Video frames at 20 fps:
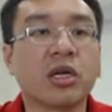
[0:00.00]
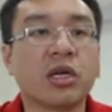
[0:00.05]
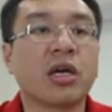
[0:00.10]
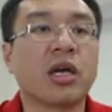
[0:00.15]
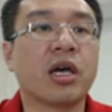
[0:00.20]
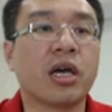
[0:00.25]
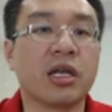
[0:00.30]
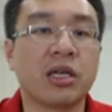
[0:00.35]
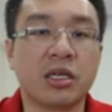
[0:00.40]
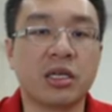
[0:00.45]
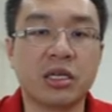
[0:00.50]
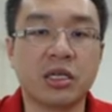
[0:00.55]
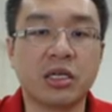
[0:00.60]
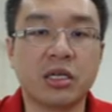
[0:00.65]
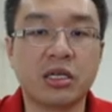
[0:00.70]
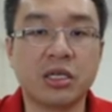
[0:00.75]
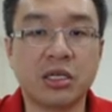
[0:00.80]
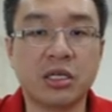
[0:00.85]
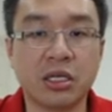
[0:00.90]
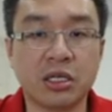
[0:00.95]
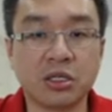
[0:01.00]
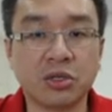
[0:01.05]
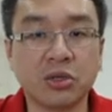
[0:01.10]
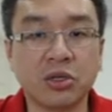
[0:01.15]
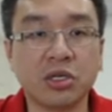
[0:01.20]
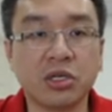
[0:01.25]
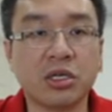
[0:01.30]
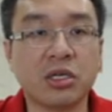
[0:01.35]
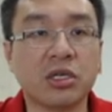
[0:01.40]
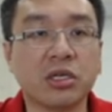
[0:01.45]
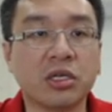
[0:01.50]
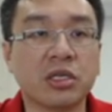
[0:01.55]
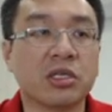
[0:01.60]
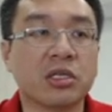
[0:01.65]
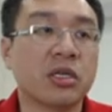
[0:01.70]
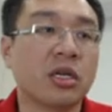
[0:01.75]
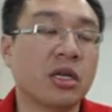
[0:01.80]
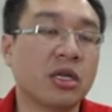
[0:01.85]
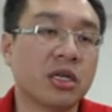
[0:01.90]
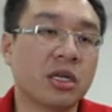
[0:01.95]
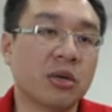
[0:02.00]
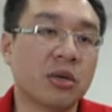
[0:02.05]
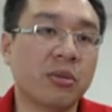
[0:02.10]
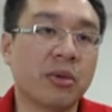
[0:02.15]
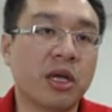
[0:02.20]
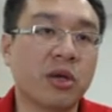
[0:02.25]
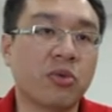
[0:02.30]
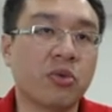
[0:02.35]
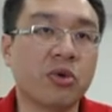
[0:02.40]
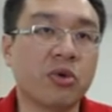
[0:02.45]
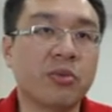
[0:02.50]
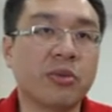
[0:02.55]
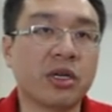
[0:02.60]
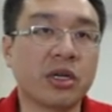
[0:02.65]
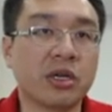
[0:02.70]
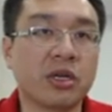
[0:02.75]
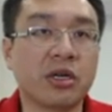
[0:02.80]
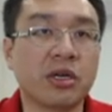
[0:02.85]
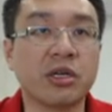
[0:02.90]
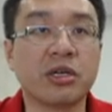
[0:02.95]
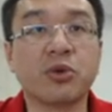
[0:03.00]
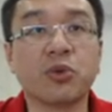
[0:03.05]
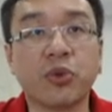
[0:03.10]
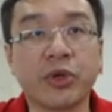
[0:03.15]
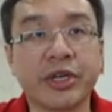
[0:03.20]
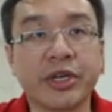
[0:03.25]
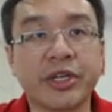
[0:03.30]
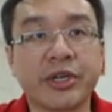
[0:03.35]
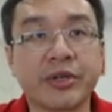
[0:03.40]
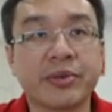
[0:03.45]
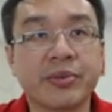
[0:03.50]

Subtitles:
and here the solution is the black will be clearly winning.